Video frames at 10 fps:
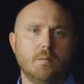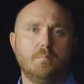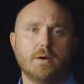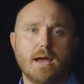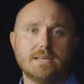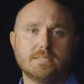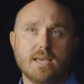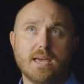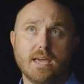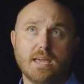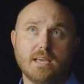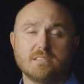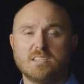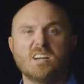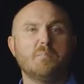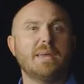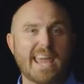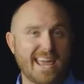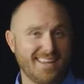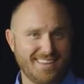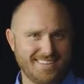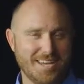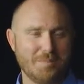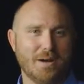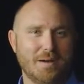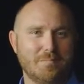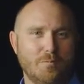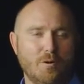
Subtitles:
but I, say, stuck a banana in the tailpipe?